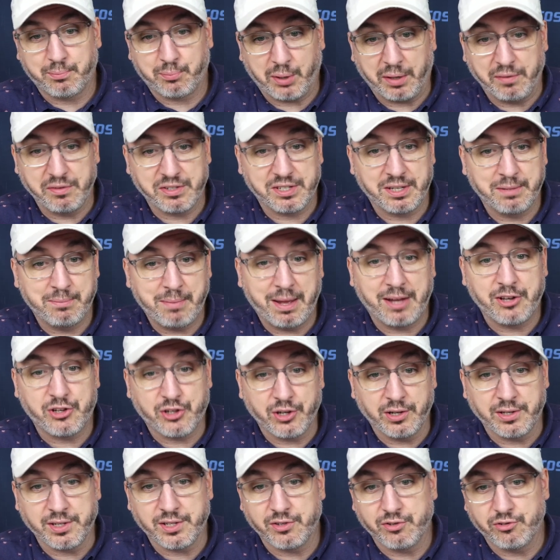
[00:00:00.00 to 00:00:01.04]
Previously
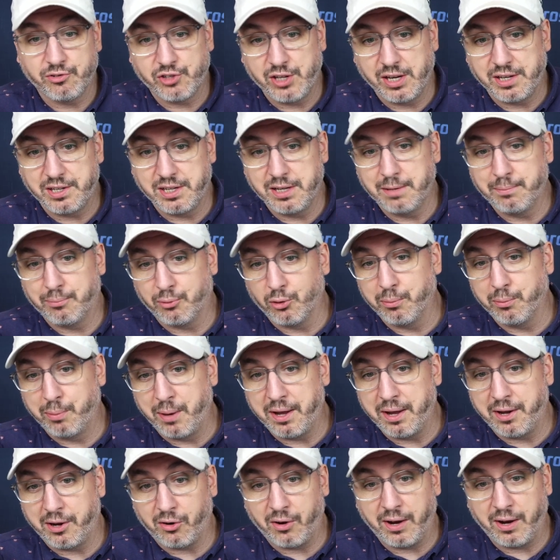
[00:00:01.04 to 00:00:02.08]
mentioned, JT
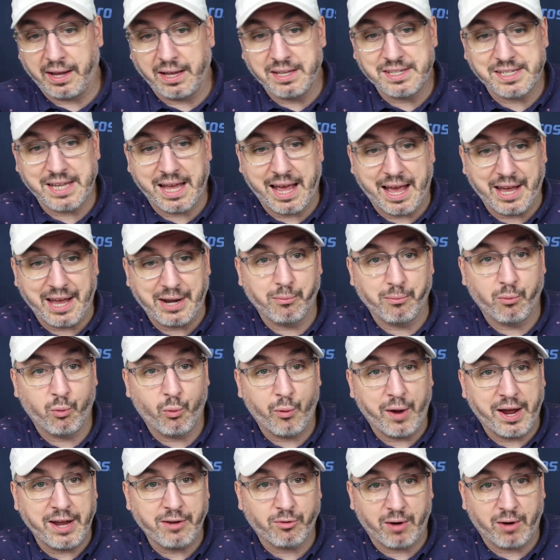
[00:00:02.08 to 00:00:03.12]
Brubaker against Adam
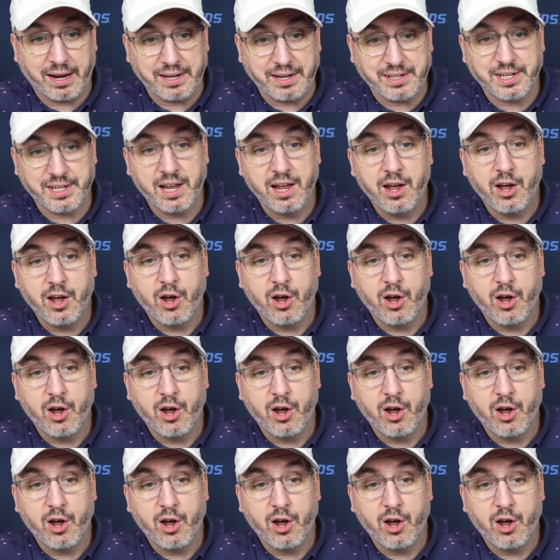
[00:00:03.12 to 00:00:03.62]
Wainwright.